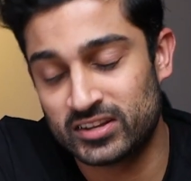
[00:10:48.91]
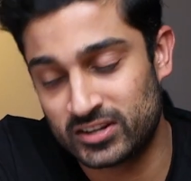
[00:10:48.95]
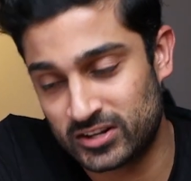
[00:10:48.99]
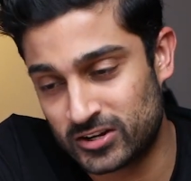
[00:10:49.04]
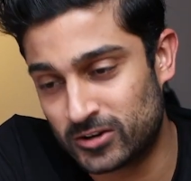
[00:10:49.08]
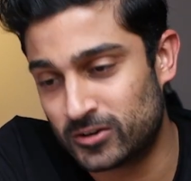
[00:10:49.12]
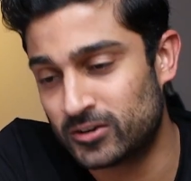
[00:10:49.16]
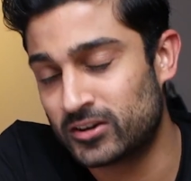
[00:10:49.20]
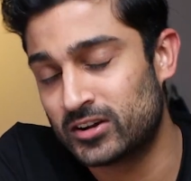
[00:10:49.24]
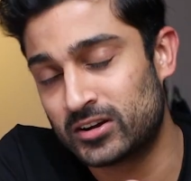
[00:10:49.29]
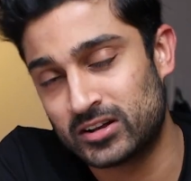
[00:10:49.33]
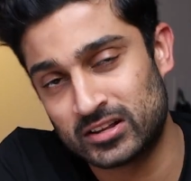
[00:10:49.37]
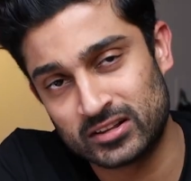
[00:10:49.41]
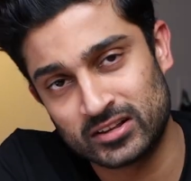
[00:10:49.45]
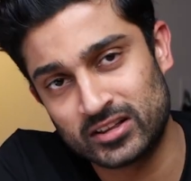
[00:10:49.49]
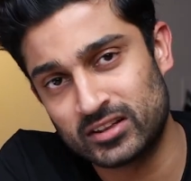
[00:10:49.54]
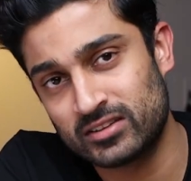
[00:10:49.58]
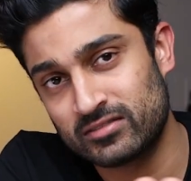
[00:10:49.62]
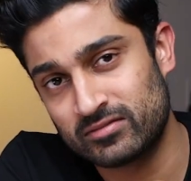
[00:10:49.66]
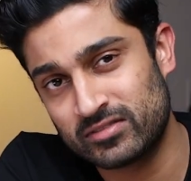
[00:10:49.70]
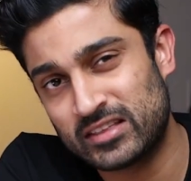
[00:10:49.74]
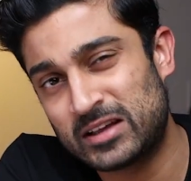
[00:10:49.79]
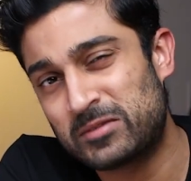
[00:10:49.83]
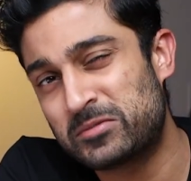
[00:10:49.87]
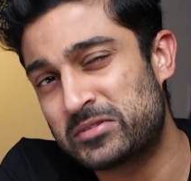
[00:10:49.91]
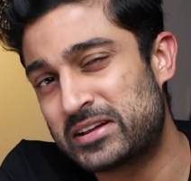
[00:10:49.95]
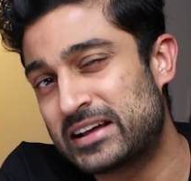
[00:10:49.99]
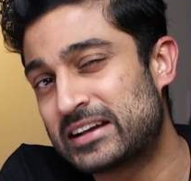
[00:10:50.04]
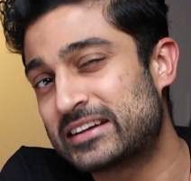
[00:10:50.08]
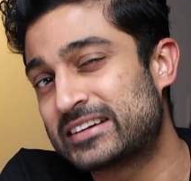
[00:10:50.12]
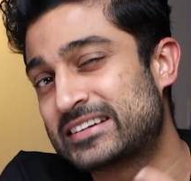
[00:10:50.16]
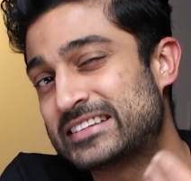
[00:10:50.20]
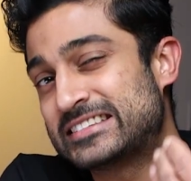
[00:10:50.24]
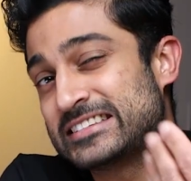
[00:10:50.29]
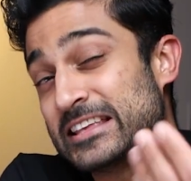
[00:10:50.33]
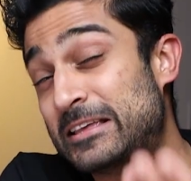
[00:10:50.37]
I'm
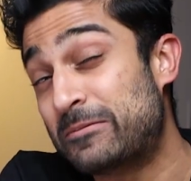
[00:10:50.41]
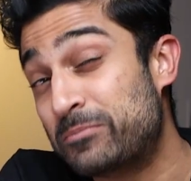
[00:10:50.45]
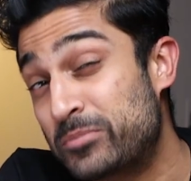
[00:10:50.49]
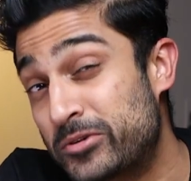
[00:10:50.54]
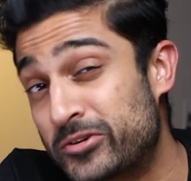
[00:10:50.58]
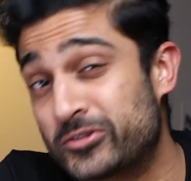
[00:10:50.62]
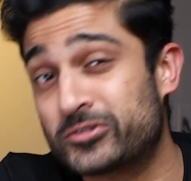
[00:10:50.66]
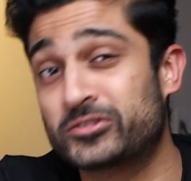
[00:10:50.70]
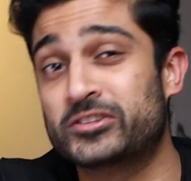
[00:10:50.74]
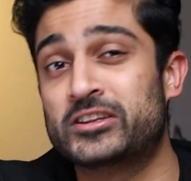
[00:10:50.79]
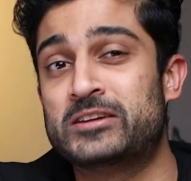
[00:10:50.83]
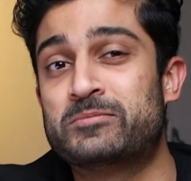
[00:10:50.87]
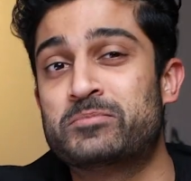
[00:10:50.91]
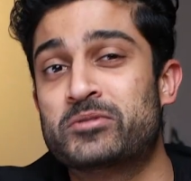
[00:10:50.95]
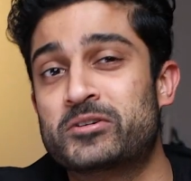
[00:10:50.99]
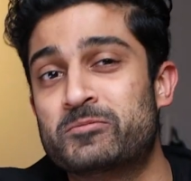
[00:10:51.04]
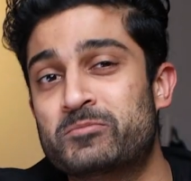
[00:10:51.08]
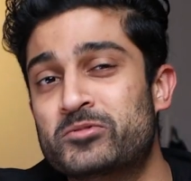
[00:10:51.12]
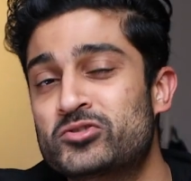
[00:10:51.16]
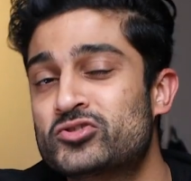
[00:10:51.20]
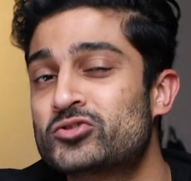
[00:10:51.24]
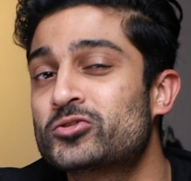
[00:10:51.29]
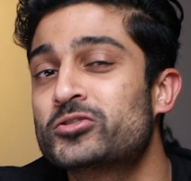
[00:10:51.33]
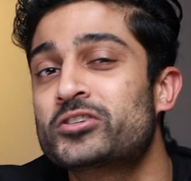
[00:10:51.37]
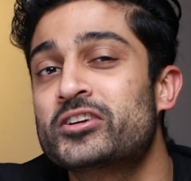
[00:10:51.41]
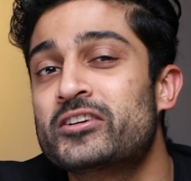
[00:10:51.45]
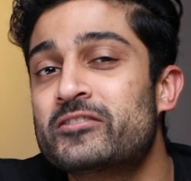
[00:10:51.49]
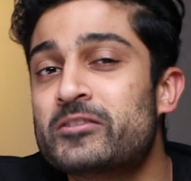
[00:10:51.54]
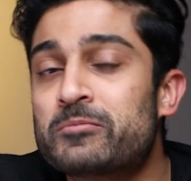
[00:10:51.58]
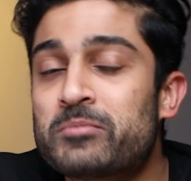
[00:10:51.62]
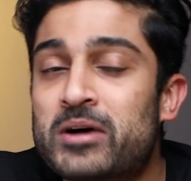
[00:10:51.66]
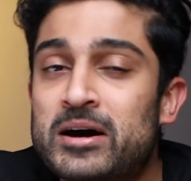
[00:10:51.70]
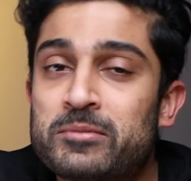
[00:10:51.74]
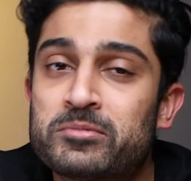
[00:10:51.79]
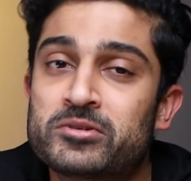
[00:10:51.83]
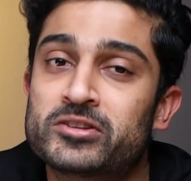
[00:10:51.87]
not gonna say purely, but majority
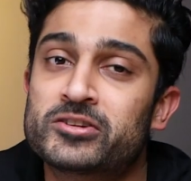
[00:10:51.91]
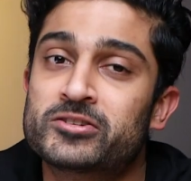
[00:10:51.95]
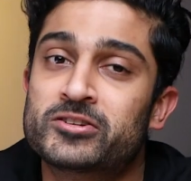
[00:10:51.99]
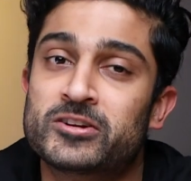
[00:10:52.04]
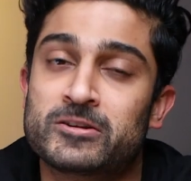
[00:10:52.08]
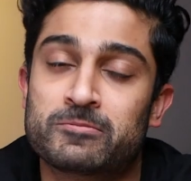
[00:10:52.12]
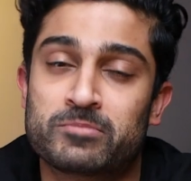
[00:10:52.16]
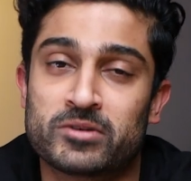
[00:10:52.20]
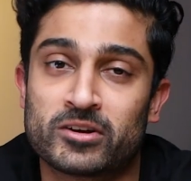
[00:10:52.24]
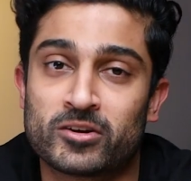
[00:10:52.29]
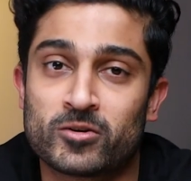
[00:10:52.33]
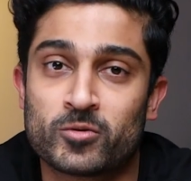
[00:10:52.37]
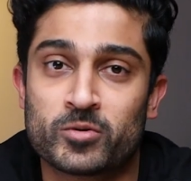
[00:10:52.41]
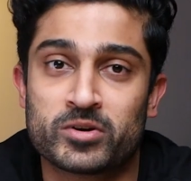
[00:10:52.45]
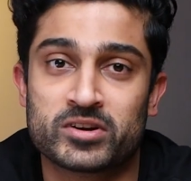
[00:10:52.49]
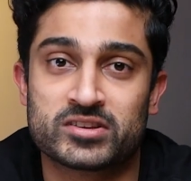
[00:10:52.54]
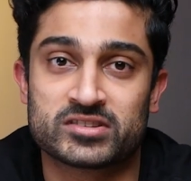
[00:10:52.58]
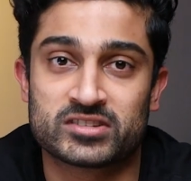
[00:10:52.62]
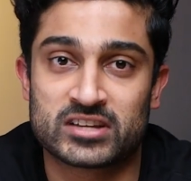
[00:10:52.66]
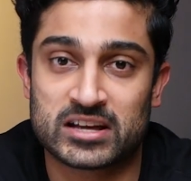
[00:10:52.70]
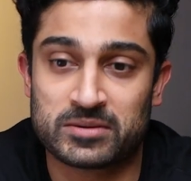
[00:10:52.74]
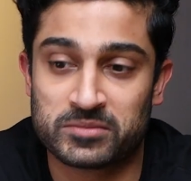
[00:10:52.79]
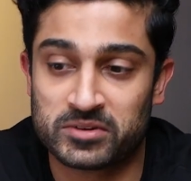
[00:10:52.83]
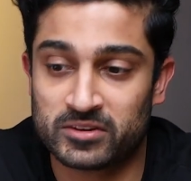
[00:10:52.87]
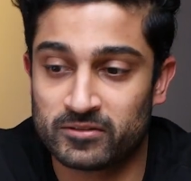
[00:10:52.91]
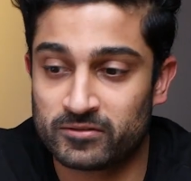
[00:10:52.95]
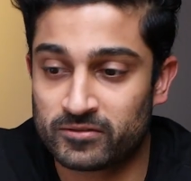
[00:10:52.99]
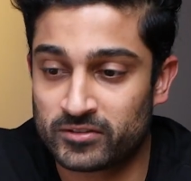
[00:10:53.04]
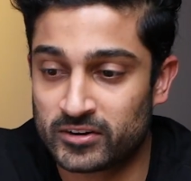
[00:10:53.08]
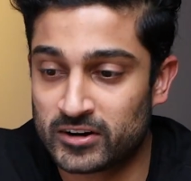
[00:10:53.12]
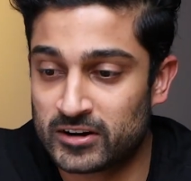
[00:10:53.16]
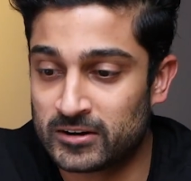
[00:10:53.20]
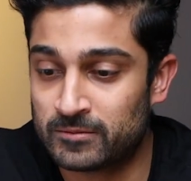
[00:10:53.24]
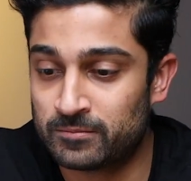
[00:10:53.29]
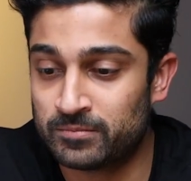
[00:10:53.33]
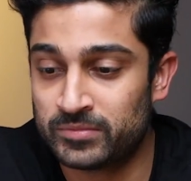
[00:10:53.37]
of the popularity of Bitcoin is coming
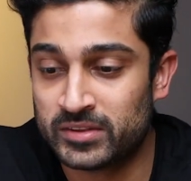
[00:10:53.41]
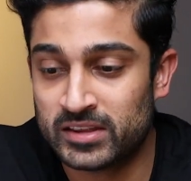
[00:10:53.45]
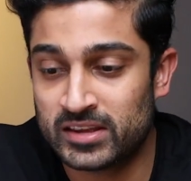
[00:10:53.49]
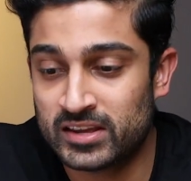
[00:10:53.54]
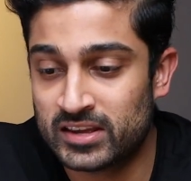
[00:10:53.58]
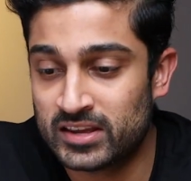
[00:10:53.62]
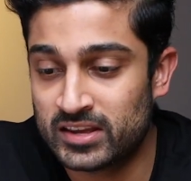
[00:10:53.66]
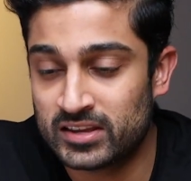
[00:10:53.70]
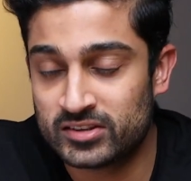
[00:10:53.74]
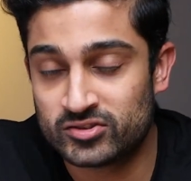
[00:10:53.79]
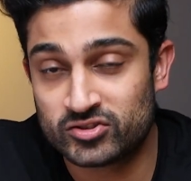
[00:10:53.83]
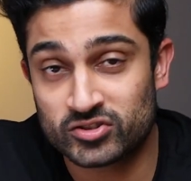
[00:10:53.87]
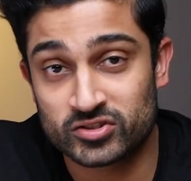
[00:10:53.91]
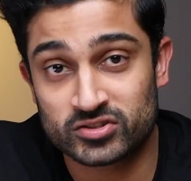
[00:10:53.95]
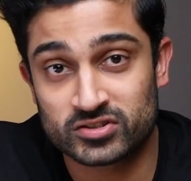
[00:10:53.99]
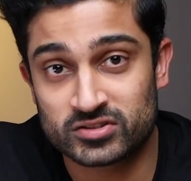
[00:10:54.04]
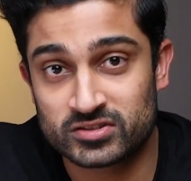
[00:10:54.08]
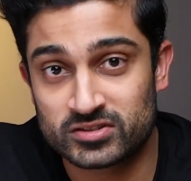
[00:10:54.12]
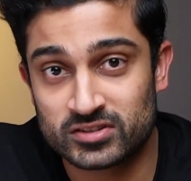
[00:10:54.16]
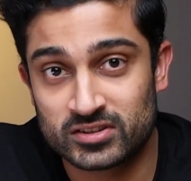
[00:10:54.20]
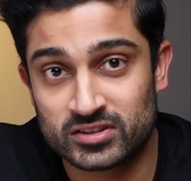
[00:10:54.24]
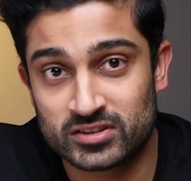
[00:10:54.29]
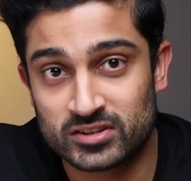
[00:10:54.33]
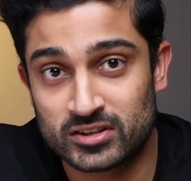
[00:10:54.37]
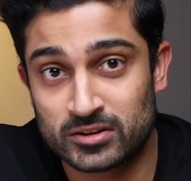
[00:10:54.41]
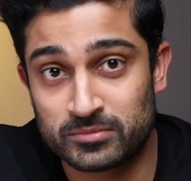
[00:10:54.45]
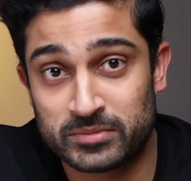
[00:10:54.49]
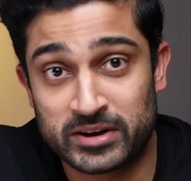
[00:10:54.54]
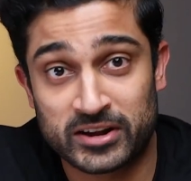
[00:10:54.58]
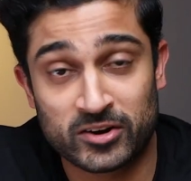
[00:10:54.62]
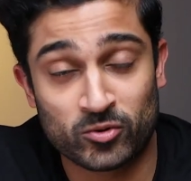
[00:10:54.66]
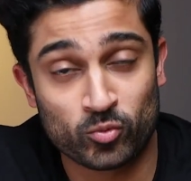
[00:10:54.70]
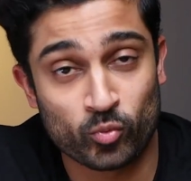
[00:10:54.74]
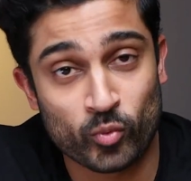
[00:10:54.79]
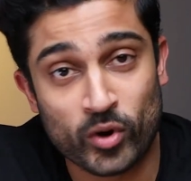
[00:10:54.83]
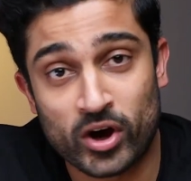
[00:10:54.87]
from just the
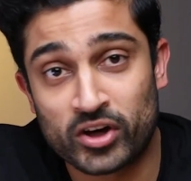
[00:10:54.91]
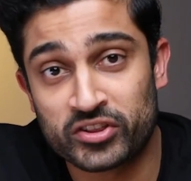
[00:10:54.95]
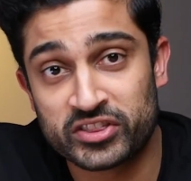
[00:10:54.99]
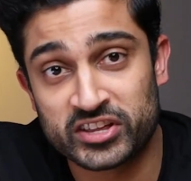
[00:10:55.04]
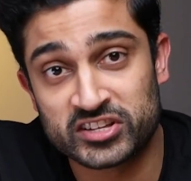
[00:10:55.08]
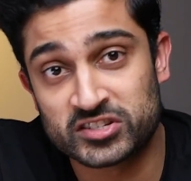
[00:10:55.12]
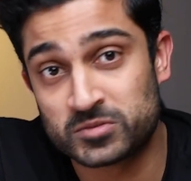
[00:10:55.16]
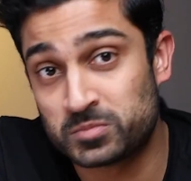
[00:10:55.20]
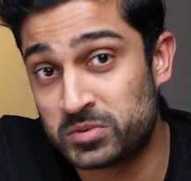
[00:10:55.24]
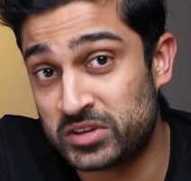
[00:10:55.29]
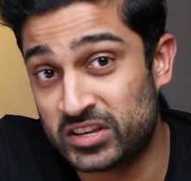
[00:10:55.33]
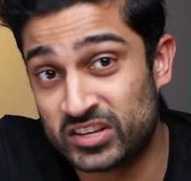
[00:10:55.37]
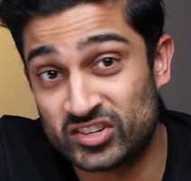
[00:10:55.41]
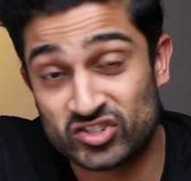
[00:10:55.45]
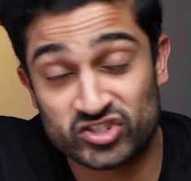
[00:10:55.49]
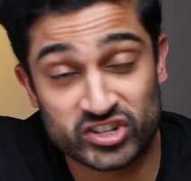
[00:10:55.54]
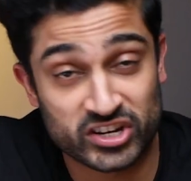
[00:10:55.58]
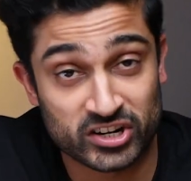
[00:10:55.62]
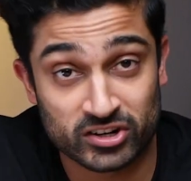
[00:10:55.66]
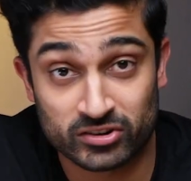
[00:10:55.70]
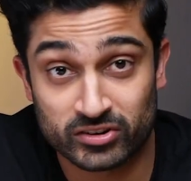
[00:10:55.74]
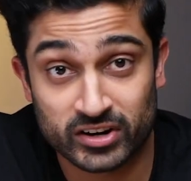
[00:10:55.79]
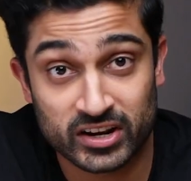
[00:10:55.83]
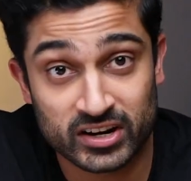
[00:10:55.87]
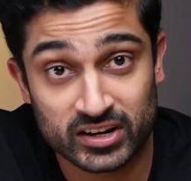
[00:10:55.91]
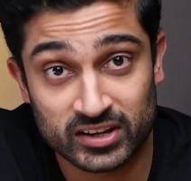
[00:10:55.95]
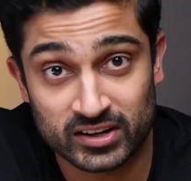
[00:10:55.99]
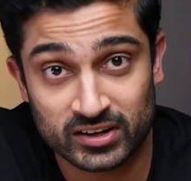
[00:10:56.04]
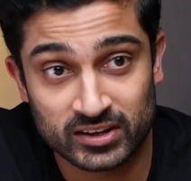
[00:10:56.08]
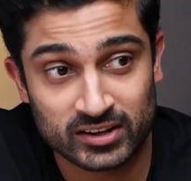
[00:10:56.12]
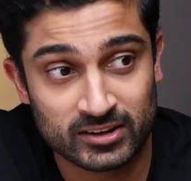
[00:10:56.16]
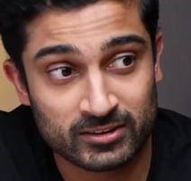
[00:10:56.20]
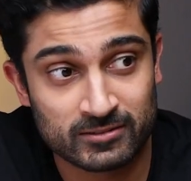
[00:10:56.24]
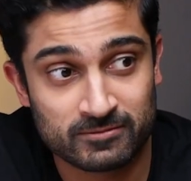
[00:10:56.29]
amount of wealth that's being generated.